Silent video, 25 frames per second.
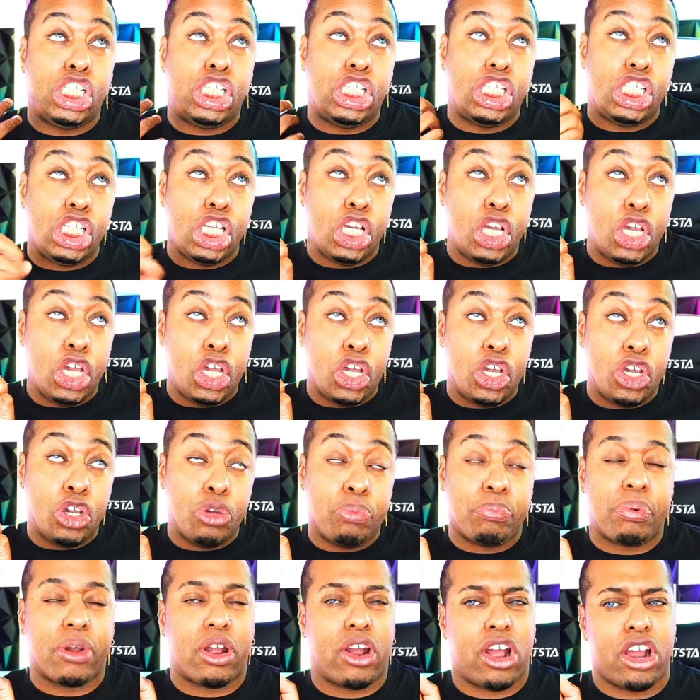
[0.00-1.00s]

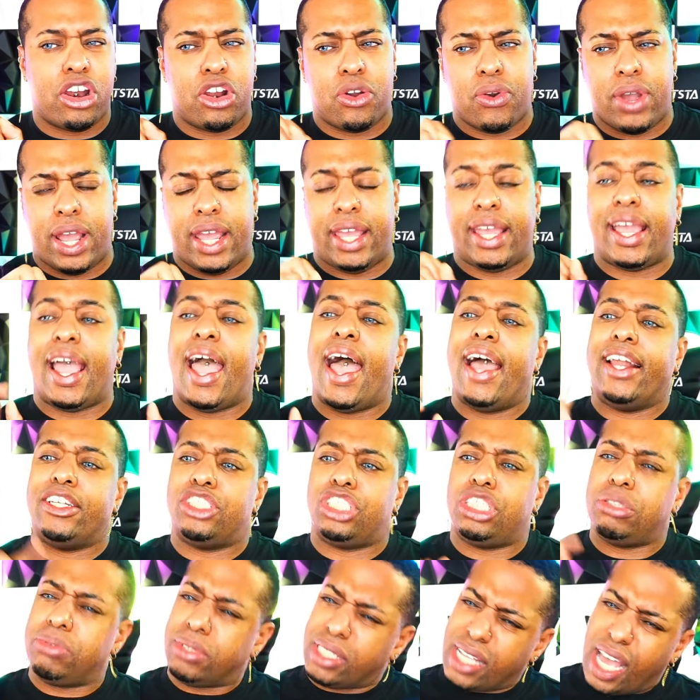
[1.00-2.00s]
super annoying. And
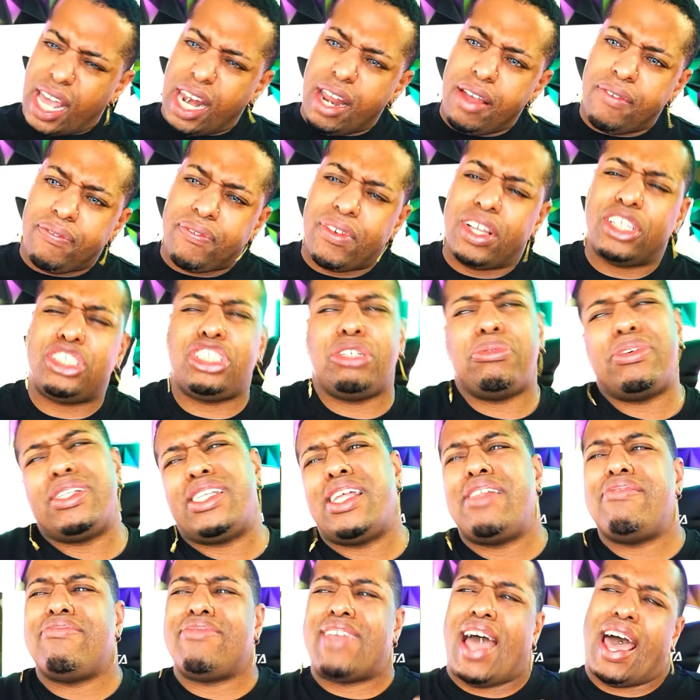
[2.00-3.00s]
she was kind of, she
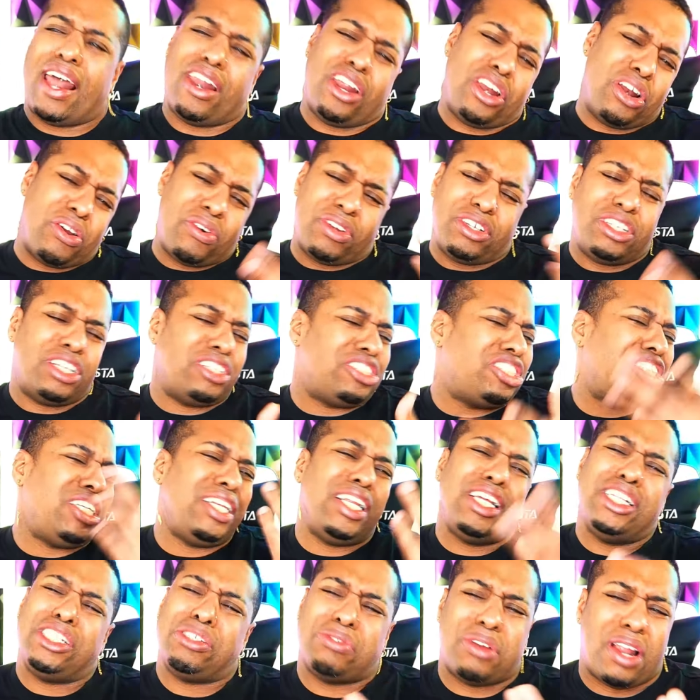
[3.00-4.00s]
wasn't that annoying. She
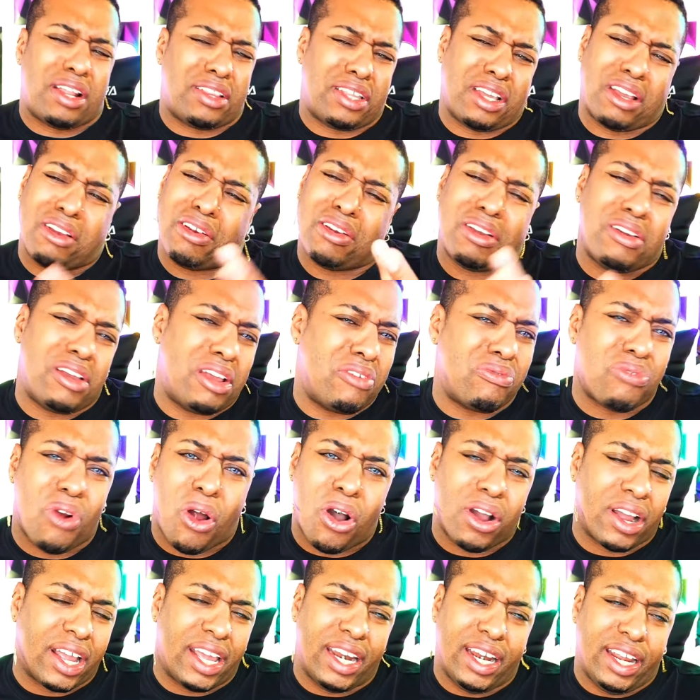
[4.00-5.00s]
didn't do nothing
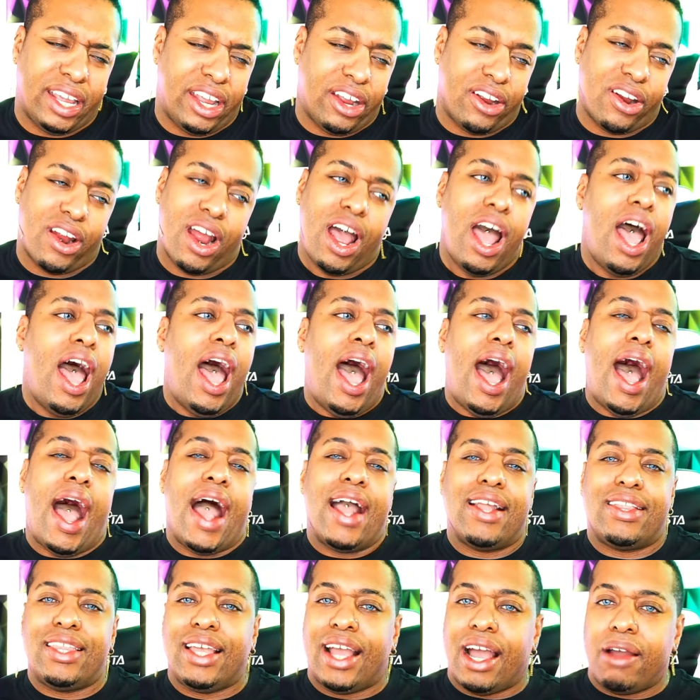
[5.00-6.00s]
wrong in here.
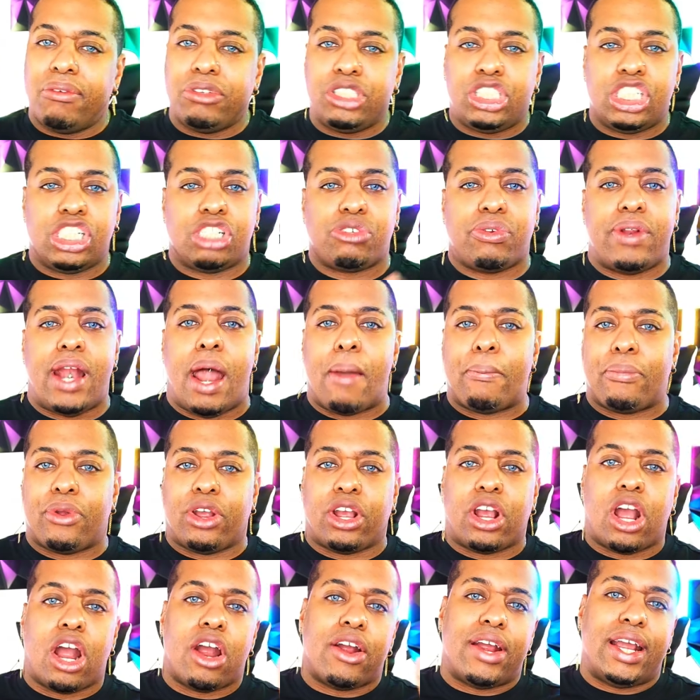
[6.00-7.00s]
I think I was just
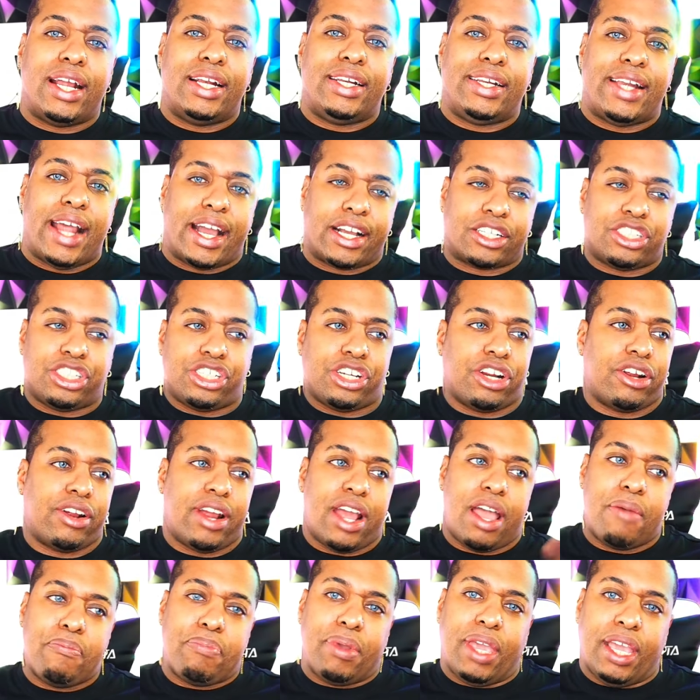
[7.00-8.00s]
remembering her in Dexter
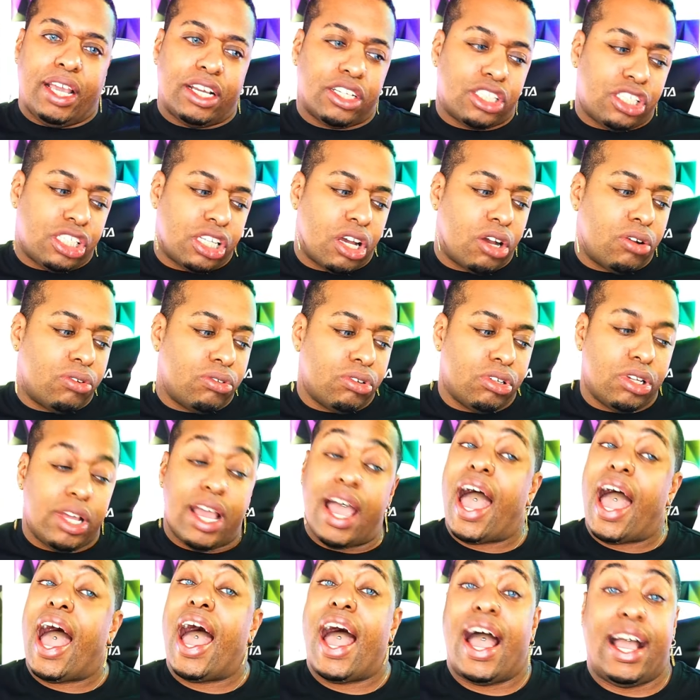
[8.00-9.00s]
and being so
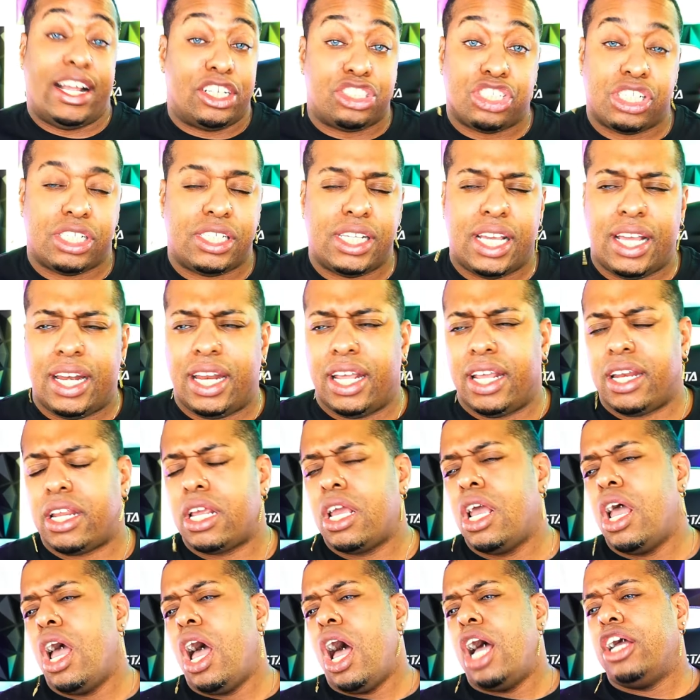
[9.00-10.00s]
agitated.
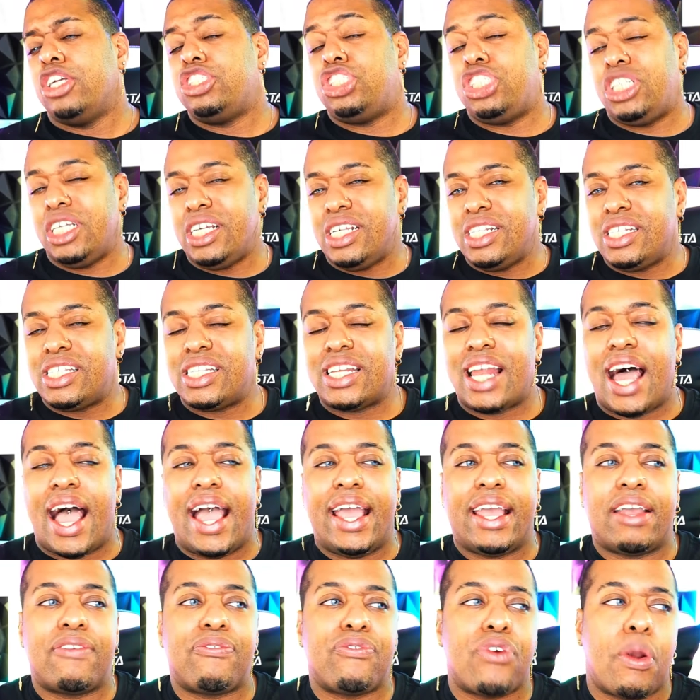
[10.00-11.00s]
She's
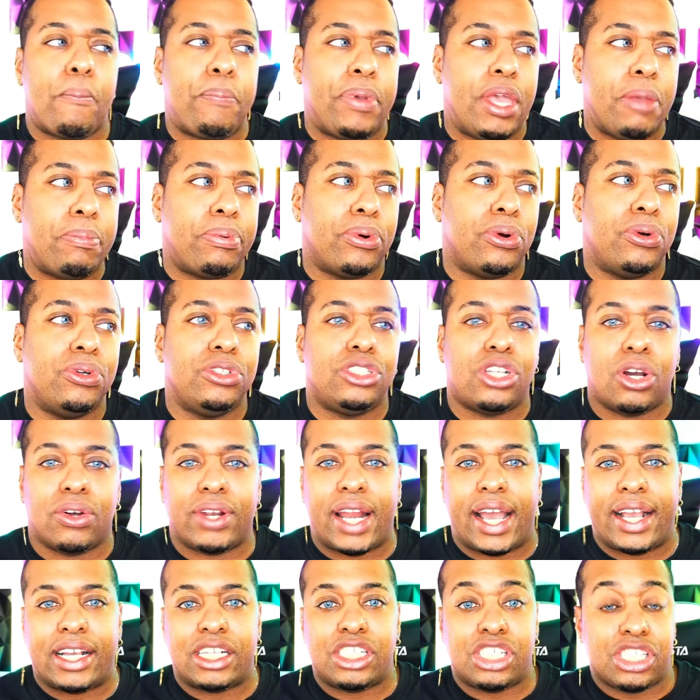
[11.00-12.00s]
like, for people who don't
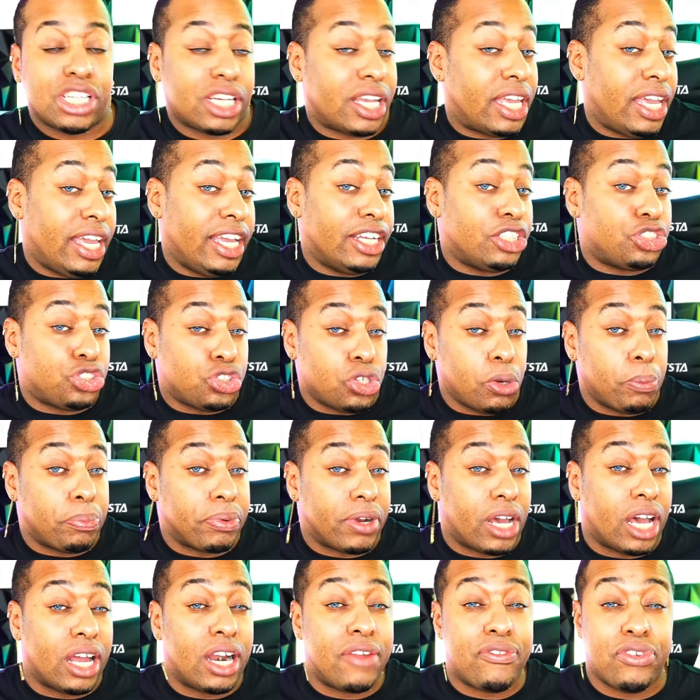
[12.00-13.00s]
like Sookie in True
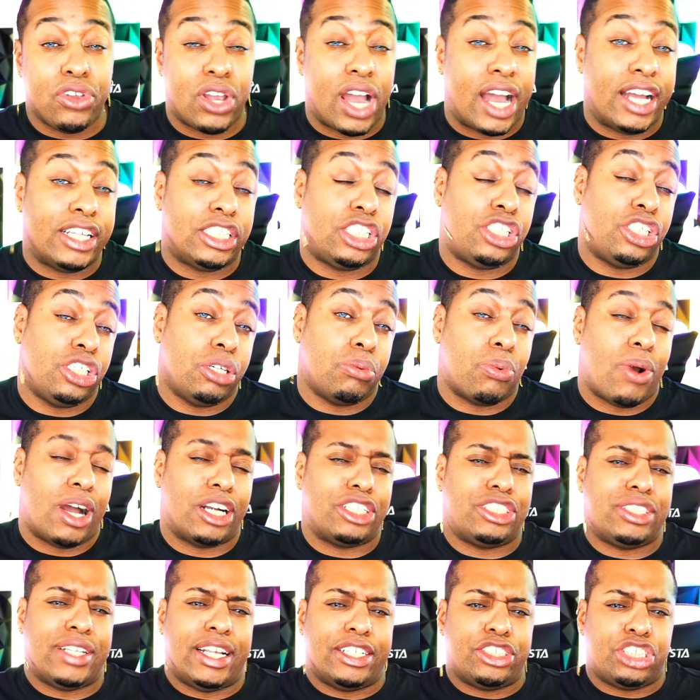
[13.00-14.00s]
Blood, if you guys do
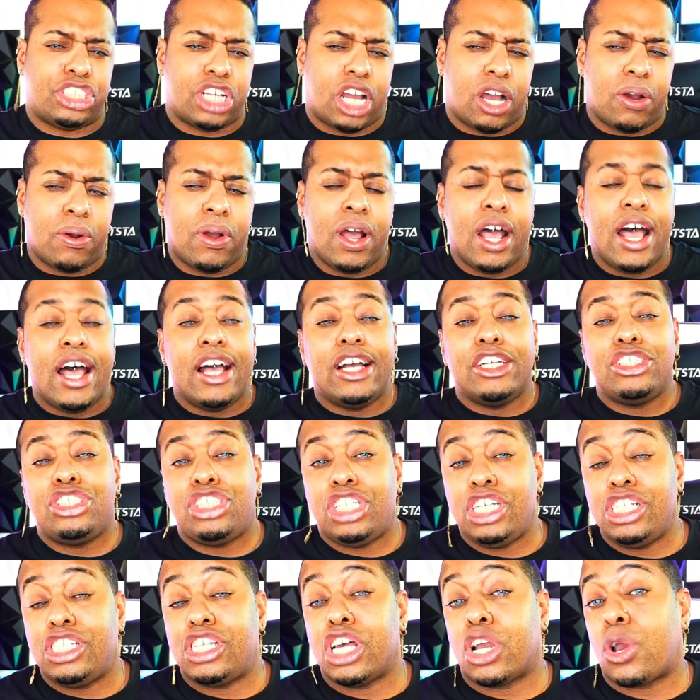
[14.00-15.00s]
watch that show,
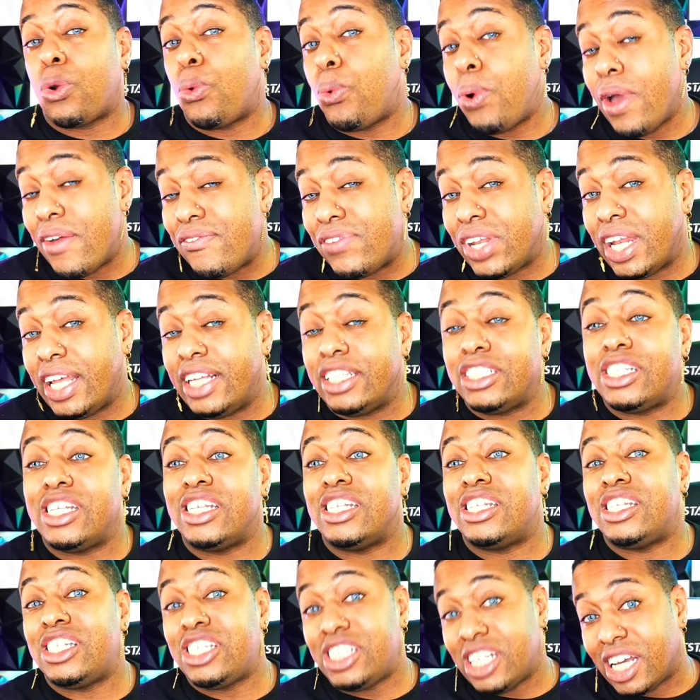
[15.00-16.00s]
she's equivalent to
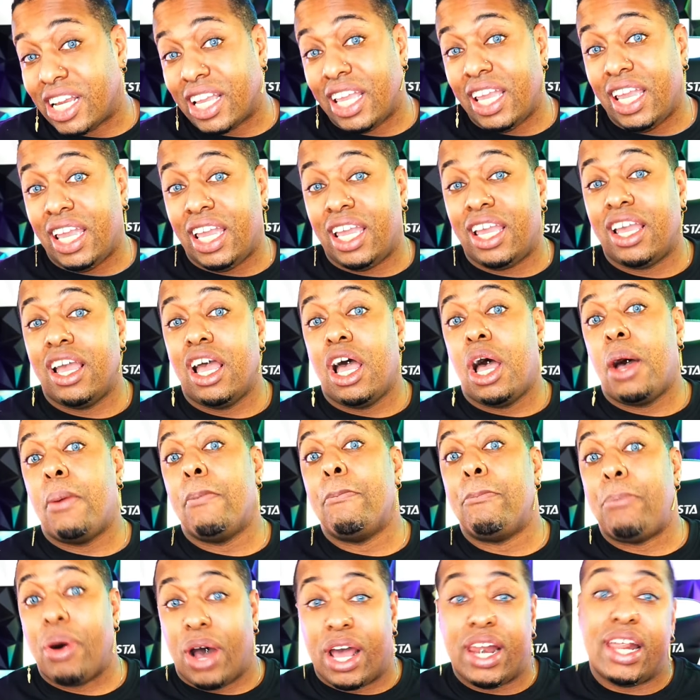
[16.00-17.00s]
Sookie,
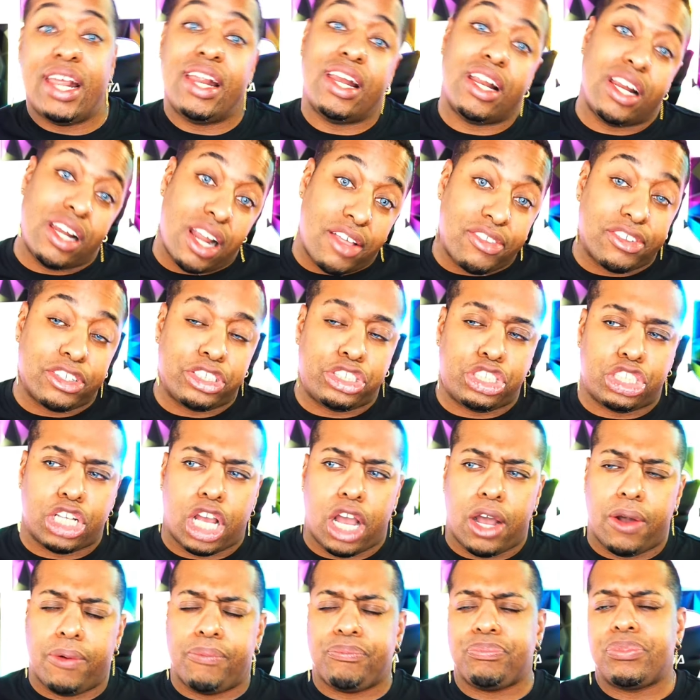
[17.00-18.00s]
but in another
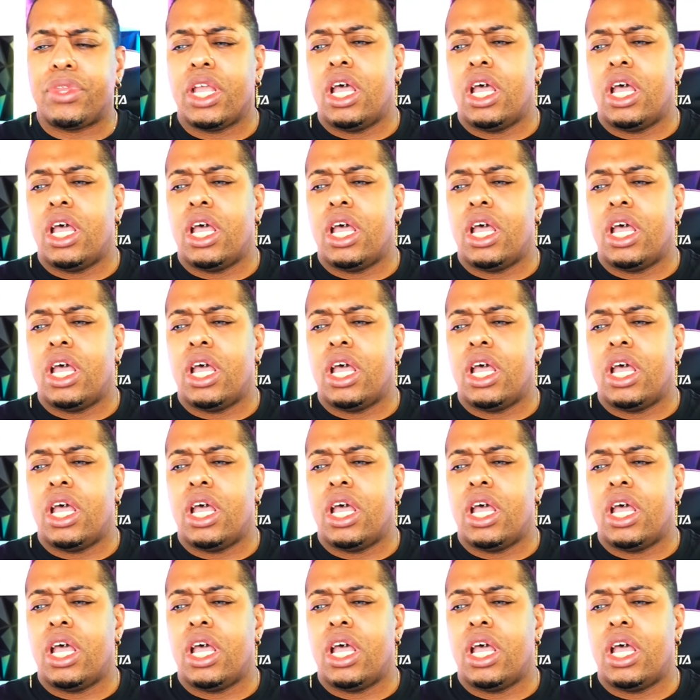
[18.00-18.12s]
show.